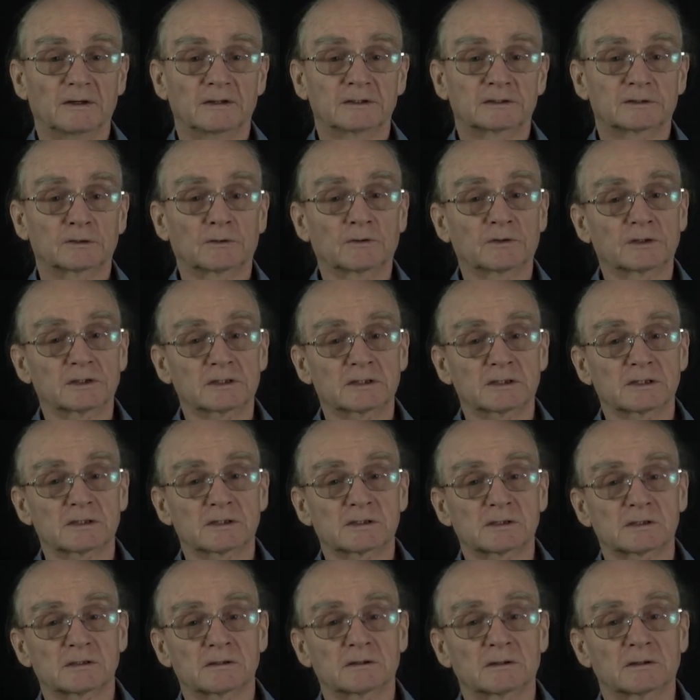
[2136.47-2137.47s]
So this
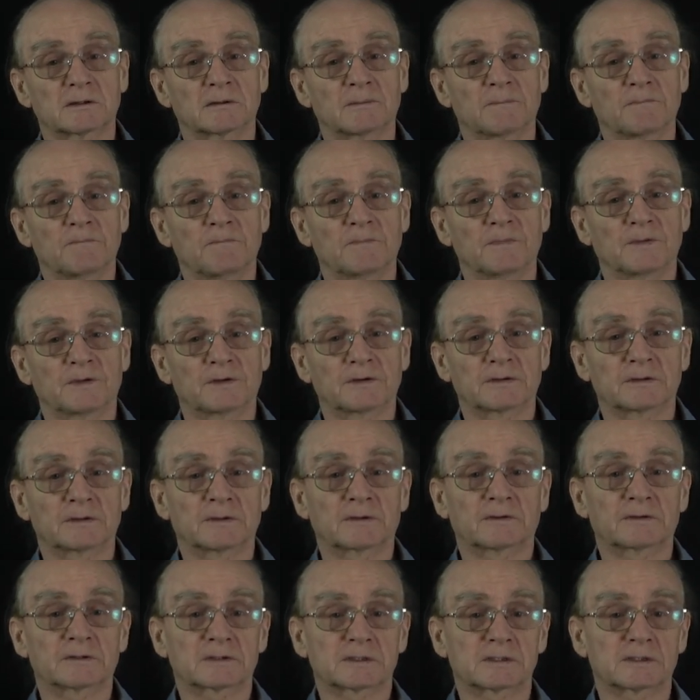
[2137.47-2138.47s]
is
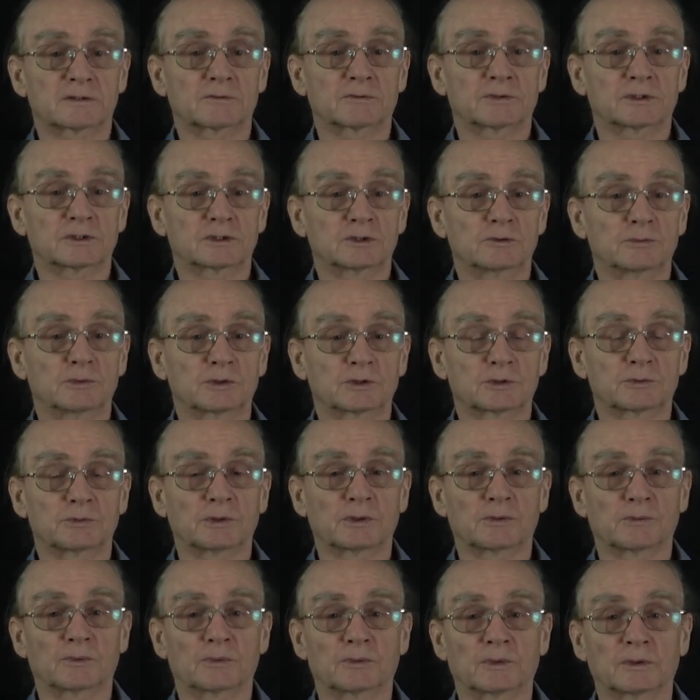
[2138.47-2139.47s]
the situation which
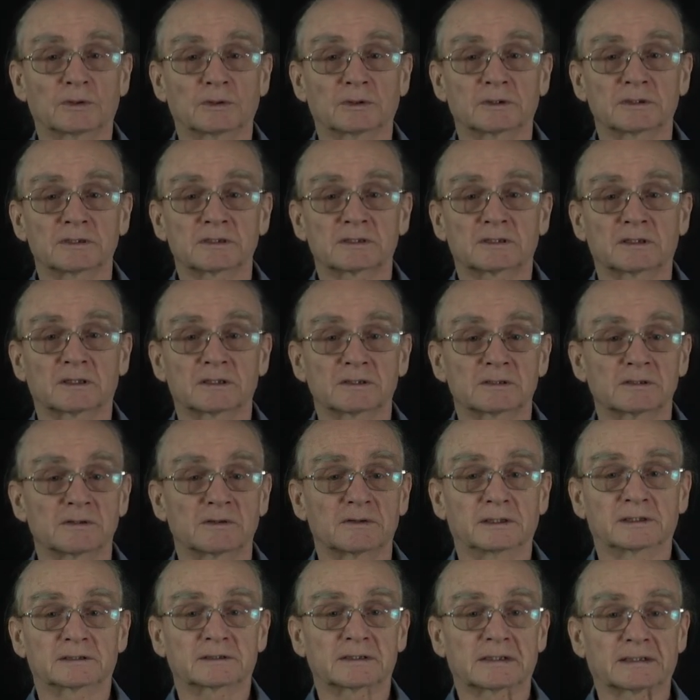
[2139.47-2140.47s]
we will discuss in
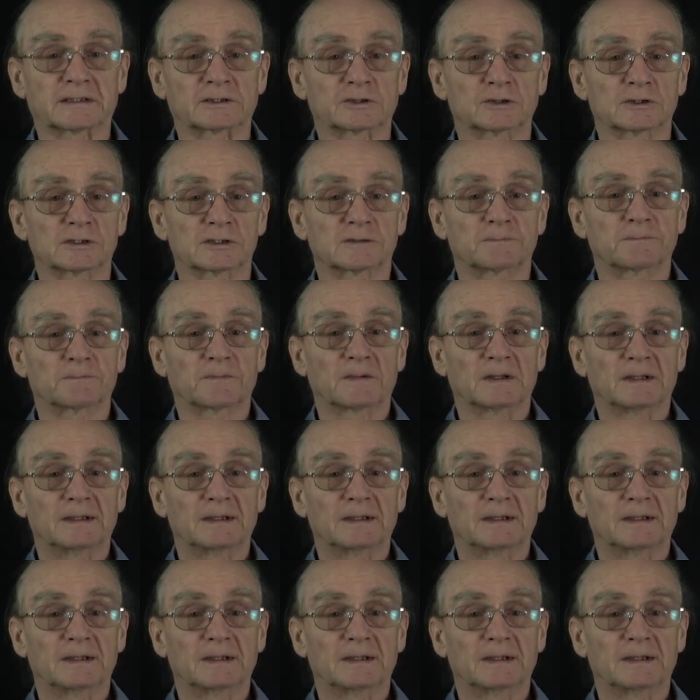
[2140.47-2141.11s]
the next lectures.